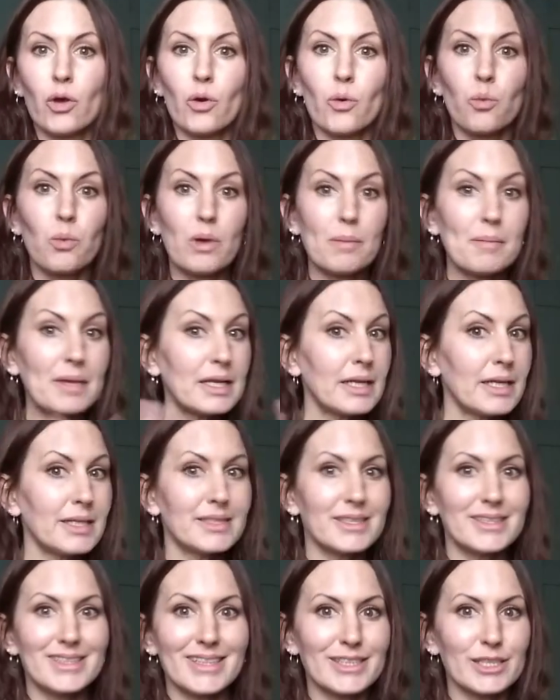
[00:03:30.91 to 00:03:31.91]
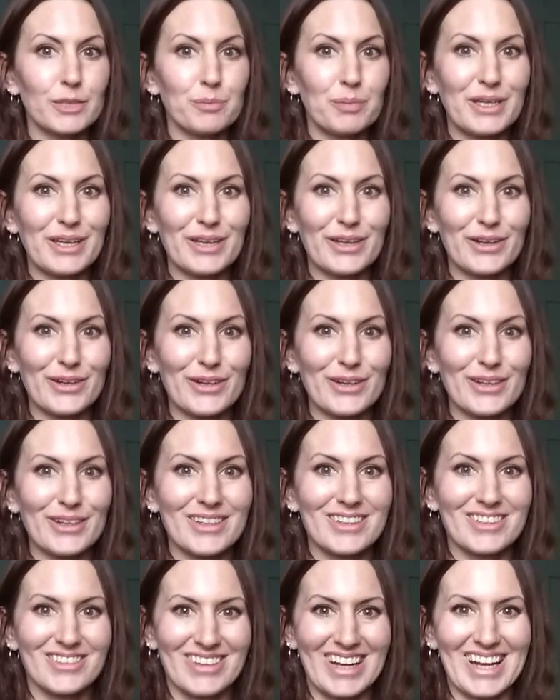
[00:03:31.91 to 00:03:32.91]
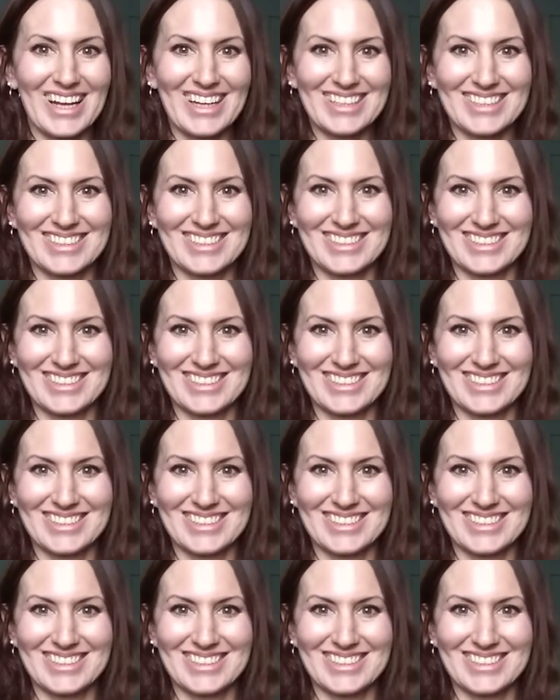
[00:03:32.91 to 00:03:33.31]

women need to disappear, right?